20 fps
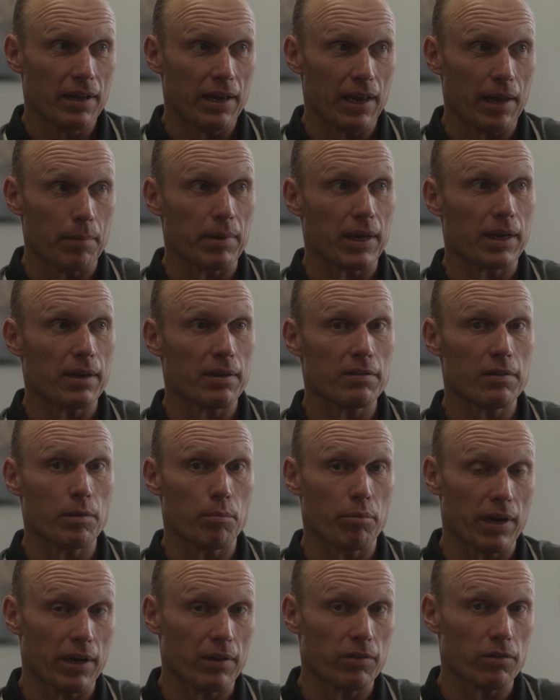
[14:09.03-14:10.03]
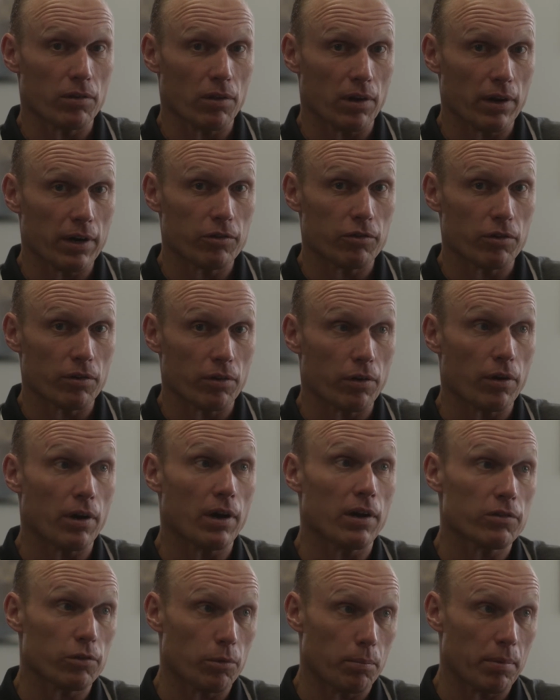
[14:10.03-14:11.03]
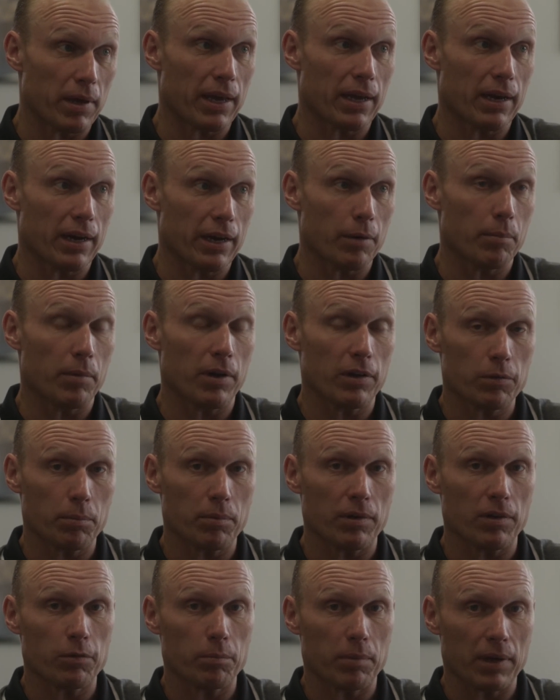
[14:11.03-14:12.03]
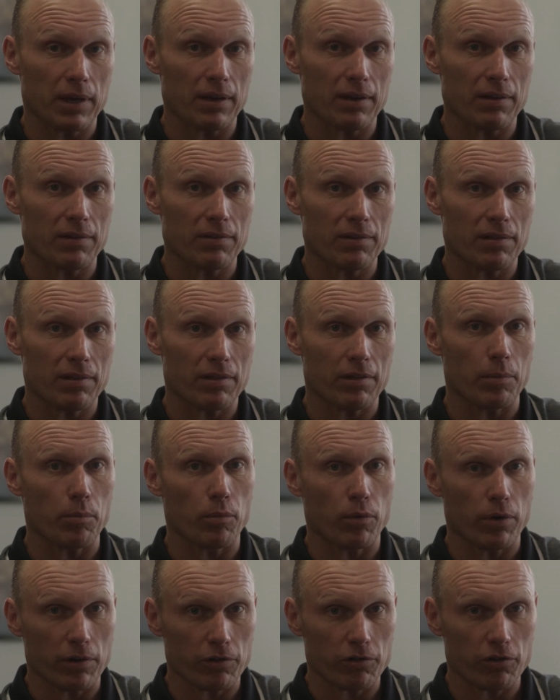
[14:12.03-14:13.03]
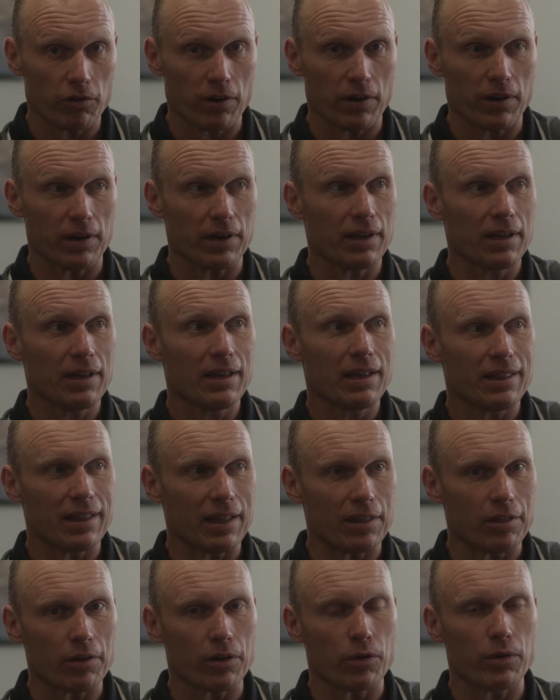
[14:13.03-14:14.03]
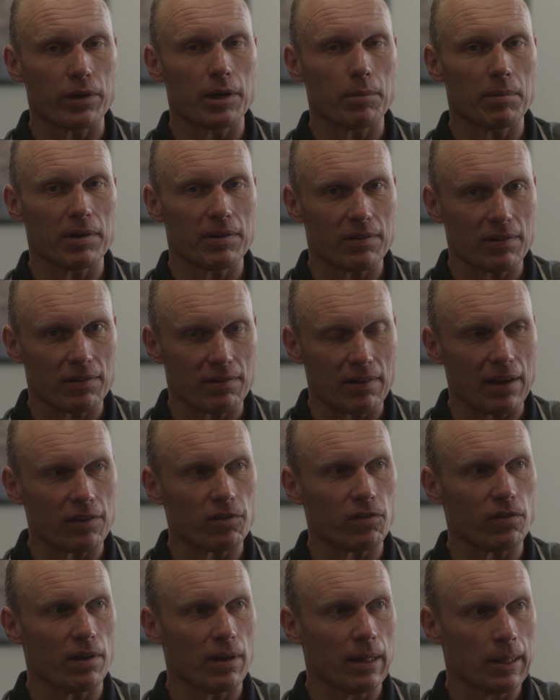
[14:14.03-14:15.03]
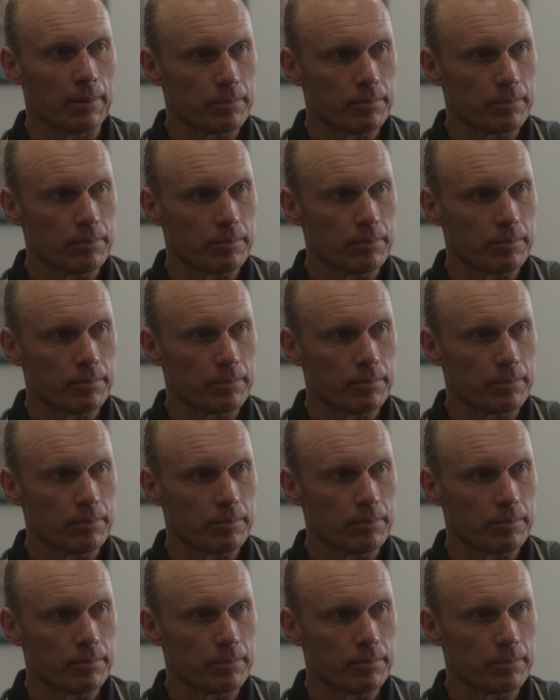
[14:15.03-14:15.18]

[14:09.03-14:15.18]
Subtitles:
And because the brands are larger, they're also paying higher multiples because they're more assured that they're going to be successful.